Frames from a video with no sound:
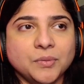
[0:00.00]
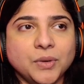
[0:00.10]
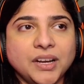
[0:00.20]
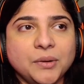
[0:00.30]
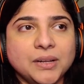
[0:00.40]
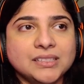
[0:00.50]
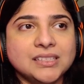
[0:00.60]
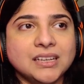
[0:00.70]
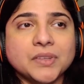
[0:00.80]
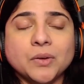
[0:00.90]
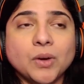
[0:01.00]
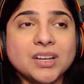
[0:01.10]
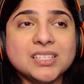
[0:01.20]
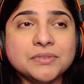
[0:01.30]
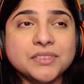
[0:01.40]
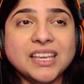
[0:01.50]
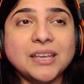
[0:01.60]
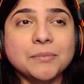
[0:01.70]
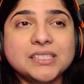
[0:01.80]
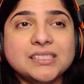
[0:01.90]
Very well said. What are some of the
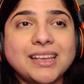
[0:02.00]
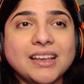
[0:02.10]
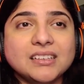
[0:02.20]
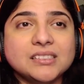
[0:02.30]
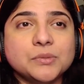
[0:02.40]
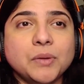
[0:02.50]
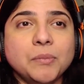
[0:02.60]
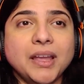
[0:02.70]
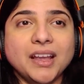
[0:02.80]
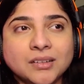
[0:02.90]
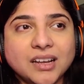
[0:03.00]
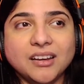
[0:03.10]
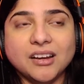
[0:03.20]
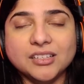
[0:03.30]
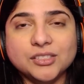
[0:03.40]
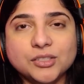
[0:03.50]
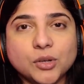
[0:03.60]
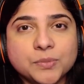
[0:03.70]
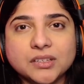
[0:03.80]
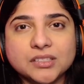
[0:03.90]
key mistakes we make in our
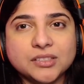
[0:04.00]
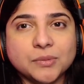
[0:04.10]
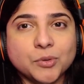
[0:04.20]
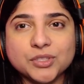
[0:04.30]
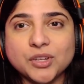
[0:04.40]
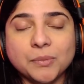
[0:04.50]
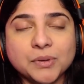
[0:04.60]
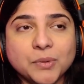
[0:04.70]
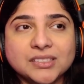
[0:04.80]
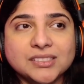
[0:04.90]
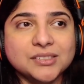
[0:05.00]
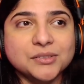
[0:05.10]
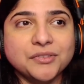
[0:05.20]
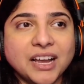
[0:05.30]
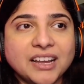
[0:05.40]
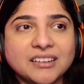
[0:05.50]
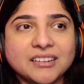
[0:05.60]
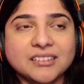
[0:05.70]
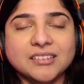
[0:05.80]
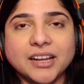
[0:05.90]
job search, the most common ones you
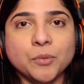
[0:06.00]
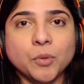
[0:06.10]
find, and like what